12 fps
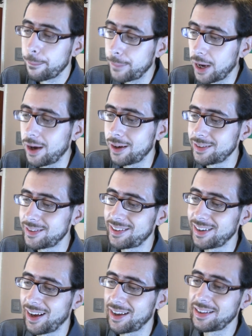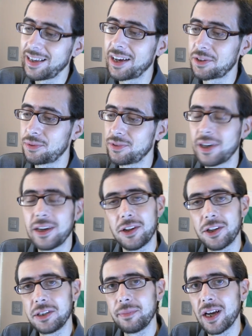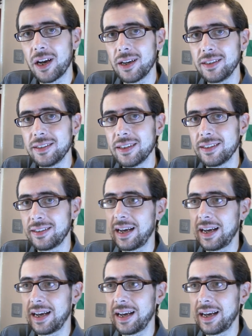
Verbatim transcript: but uh, the actual technology behind it